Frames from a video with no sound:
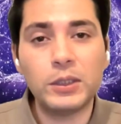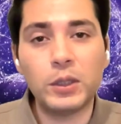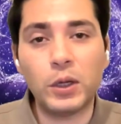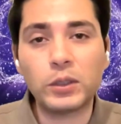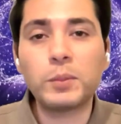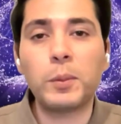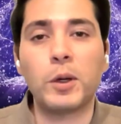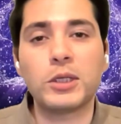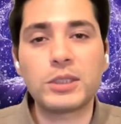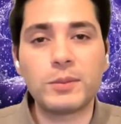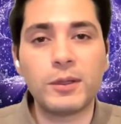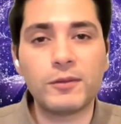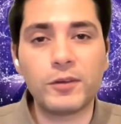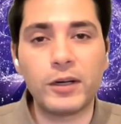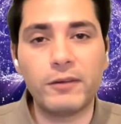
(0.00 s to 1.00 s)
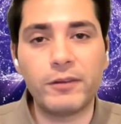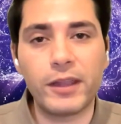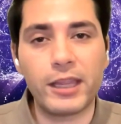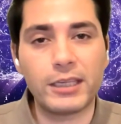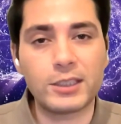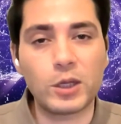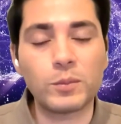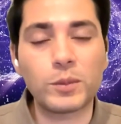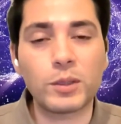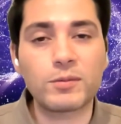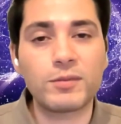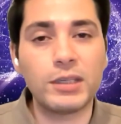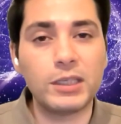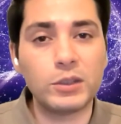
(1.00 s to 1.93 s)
not possible for everything. Sometimes